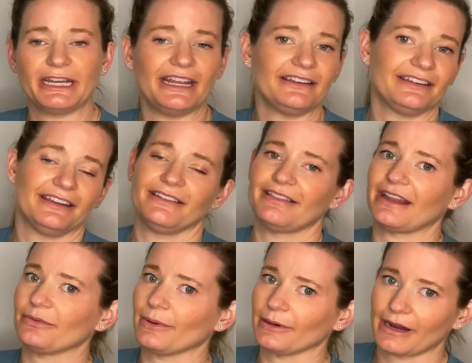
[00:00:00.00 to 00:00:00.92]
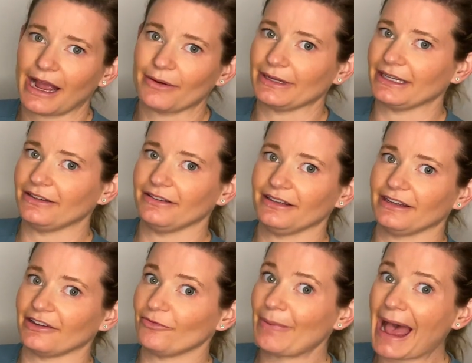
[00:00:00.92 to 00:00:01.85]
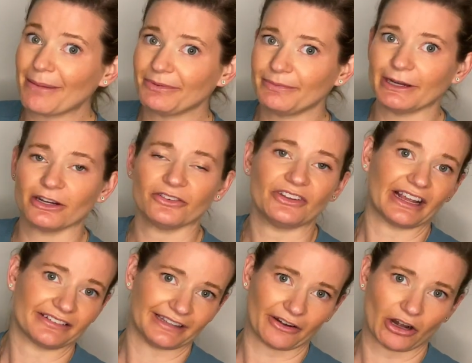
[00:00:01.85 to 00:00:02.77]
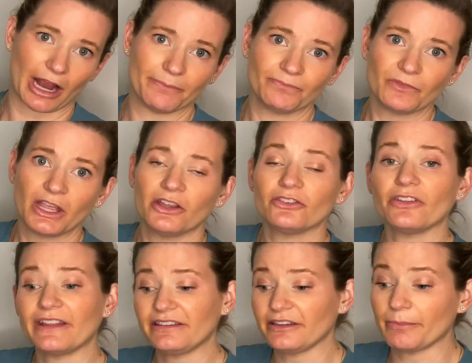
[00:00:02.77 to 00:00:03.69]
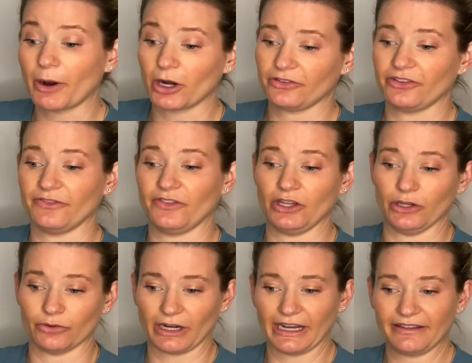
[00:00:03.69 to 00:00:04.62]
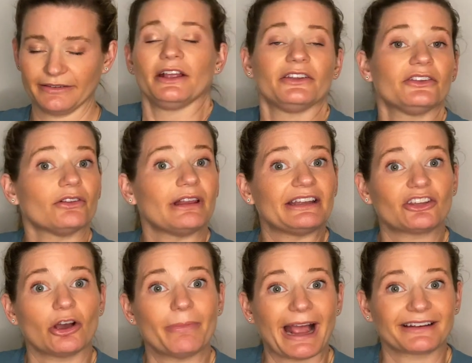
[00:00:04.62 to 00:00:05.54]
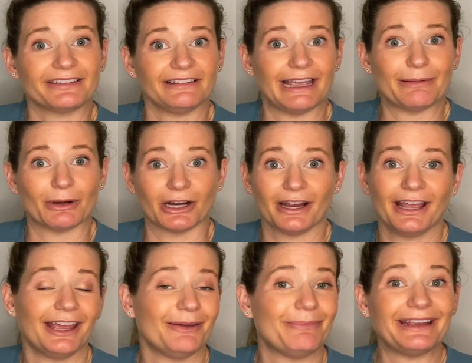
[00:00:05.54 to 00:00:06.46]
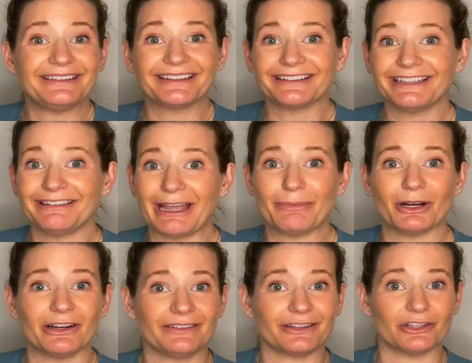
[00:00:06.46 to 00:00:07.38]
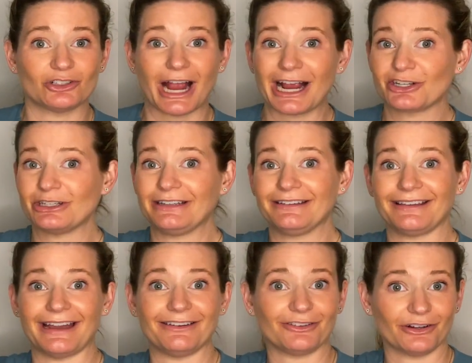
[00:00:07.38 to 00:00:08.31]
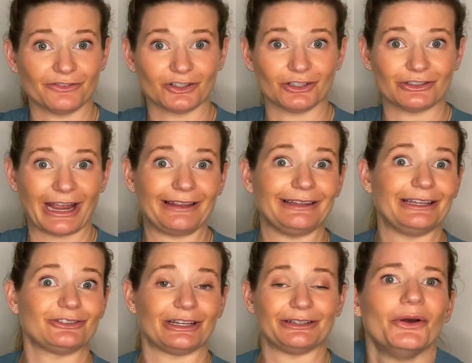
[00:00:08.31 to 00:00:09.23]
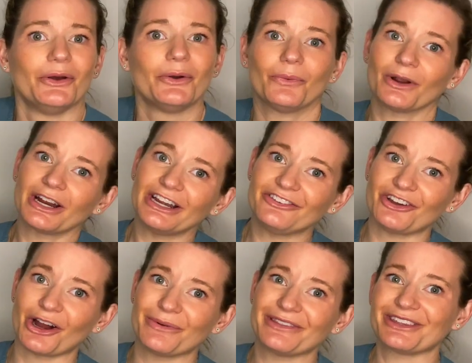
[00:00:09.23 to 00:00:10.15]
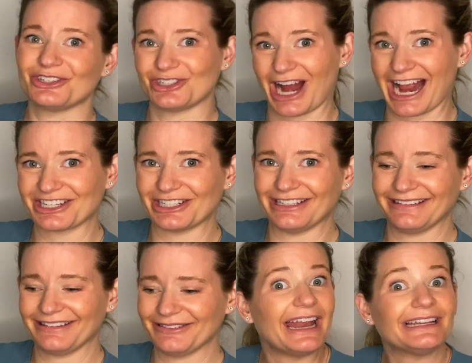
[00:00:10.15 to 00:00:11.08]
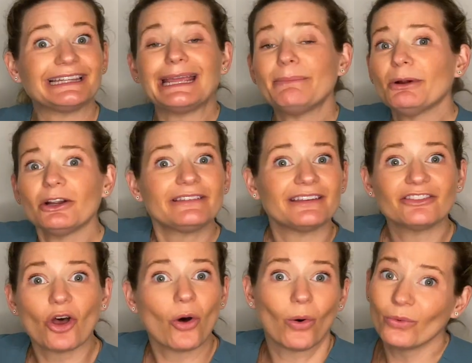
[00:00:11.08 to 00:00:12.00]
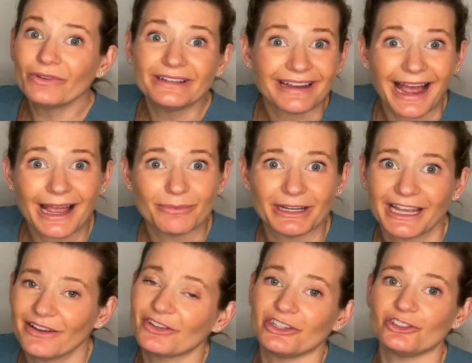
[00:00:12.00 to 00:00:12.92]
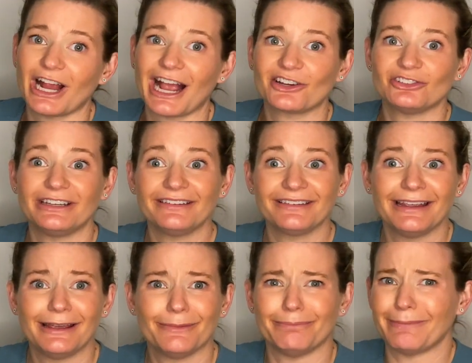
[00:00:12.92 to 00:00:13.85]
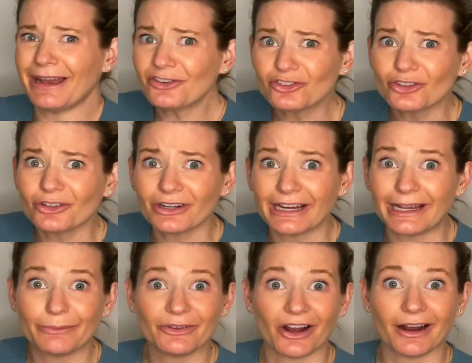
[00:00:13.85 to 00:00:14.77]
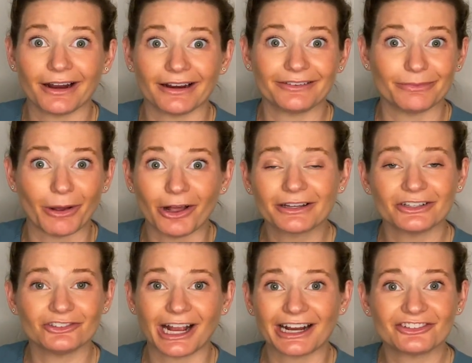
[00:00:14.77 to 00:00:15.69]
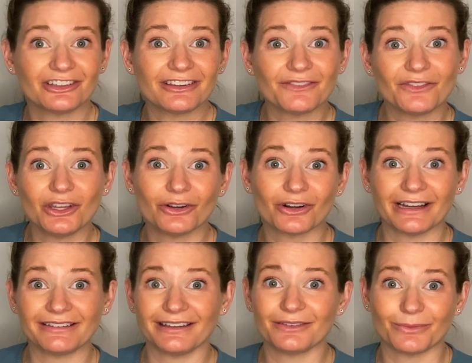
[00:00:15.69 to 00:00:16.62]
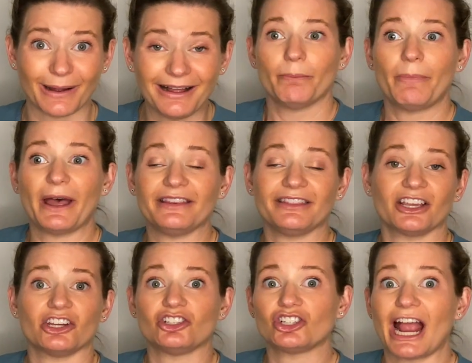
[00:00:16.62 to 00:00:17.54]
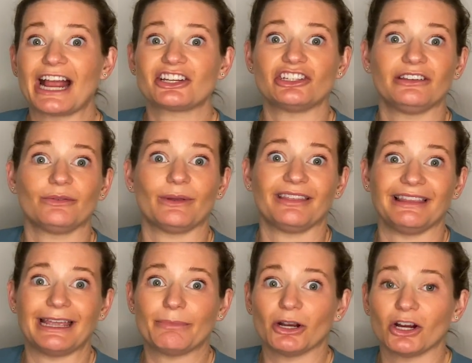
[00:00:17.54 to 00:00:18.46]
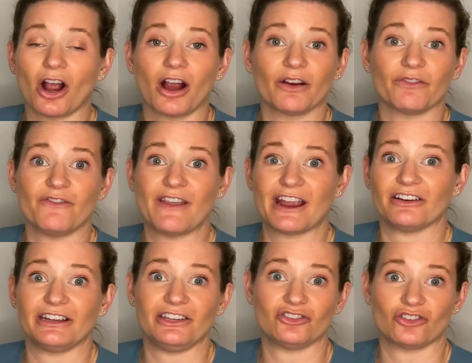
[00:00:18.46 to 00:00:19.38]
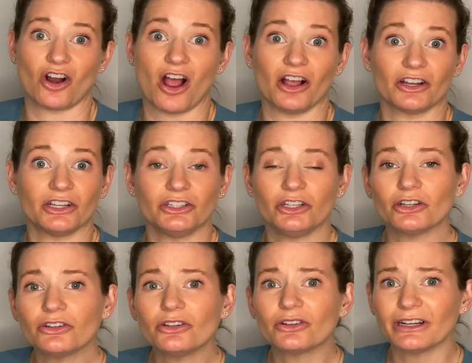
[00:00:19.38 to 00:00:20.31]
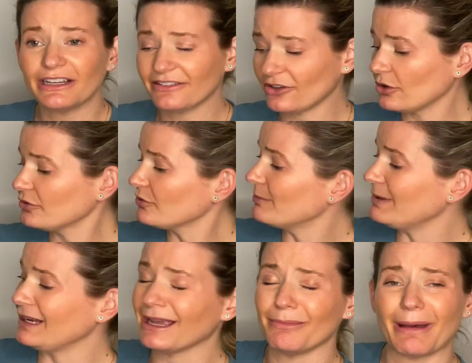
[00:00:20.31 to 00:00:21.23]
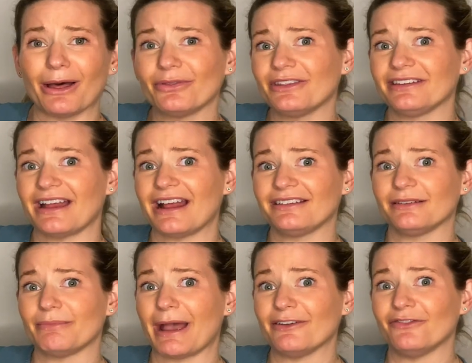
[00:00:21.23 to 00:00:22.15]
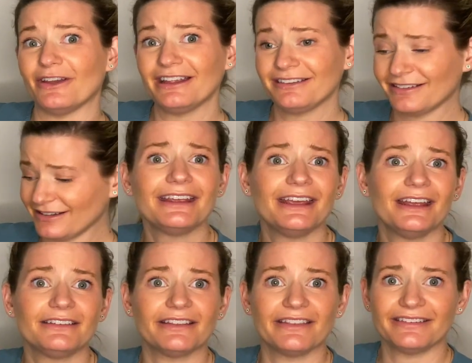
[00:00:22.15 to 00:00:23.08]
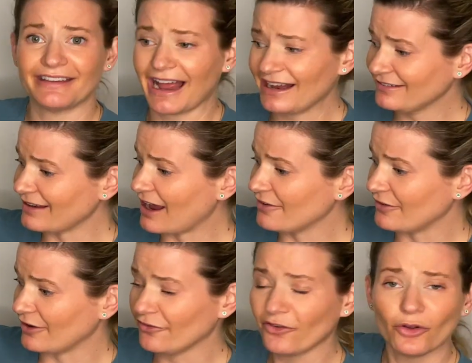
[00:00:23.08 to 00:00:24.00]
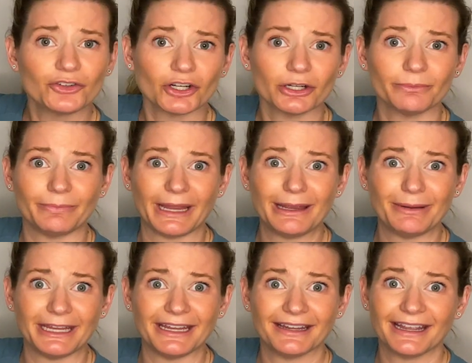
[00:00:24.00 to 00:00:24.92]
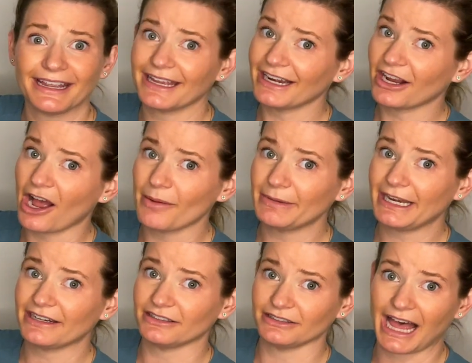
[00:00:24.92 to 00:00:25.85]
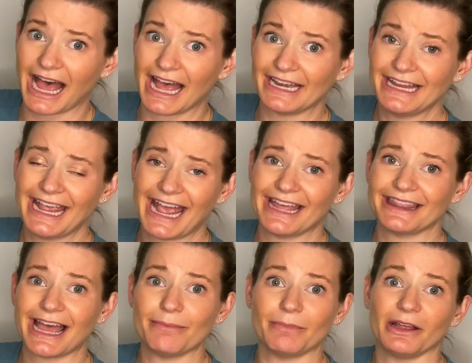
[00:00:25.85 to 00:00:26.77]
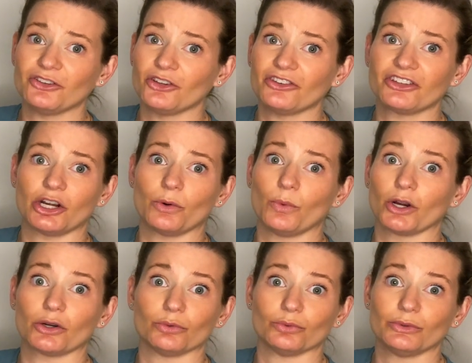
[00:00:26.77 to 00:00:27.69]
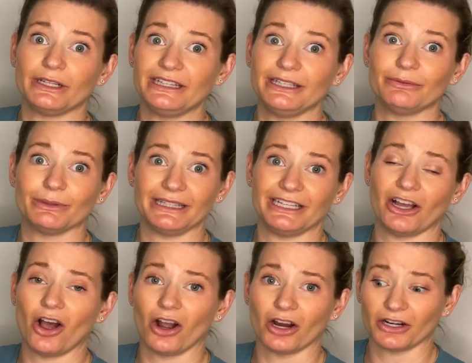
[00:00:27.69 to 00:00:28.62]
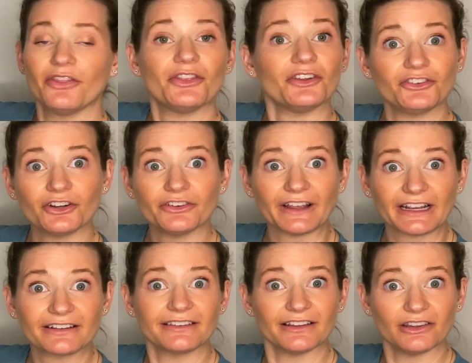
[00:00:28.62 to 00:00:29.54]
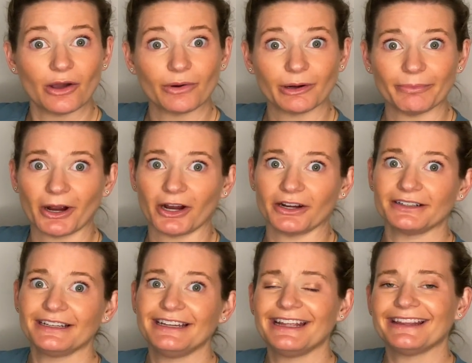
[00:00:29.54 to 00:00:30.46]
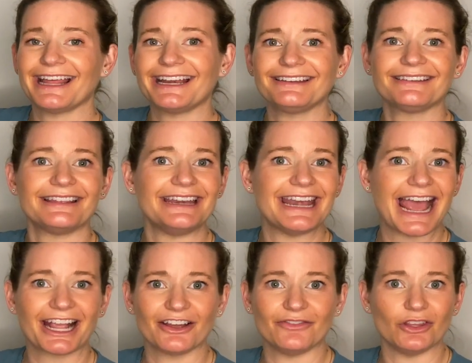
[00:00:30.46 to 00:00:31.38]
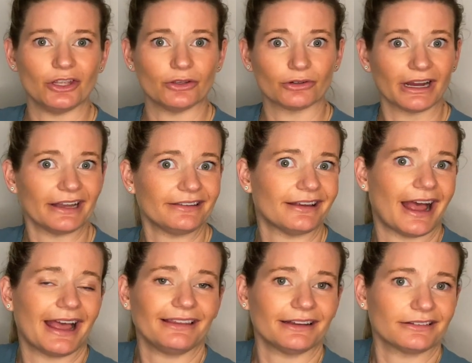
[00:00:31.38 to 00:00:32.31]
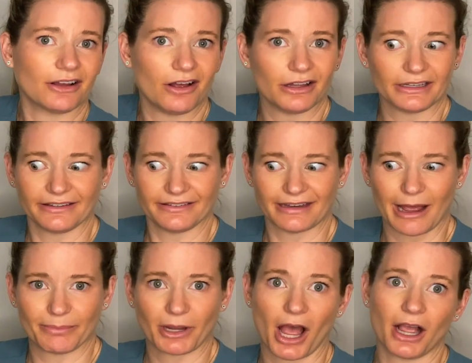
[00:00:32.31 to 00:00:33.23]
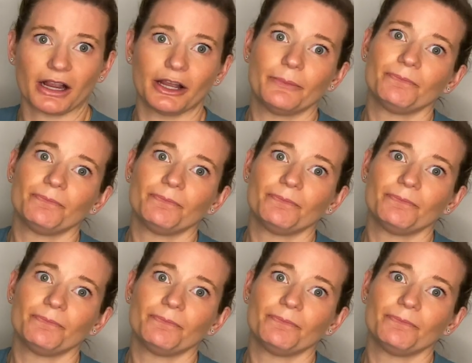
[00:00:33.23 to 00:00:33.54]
it. That's where how we give pap smears, etc. So that's the parts of the uterus. So let's go back to labor. Basically, labor is contractions and cervical dilation. We're gonna start with contractions. And labor isn't the only time we have contractions. Menstrual cramps are small contractions of the uterus as well, but the contractions with labor are very strong. Your uterus goes from being about the size of my fist to the size of a full-term baby. It can accommodate a lot, and that muscle is gonna work really, really hard. The cervix, the lower part, that is the neck of the uterus. I like to call it a stopcock.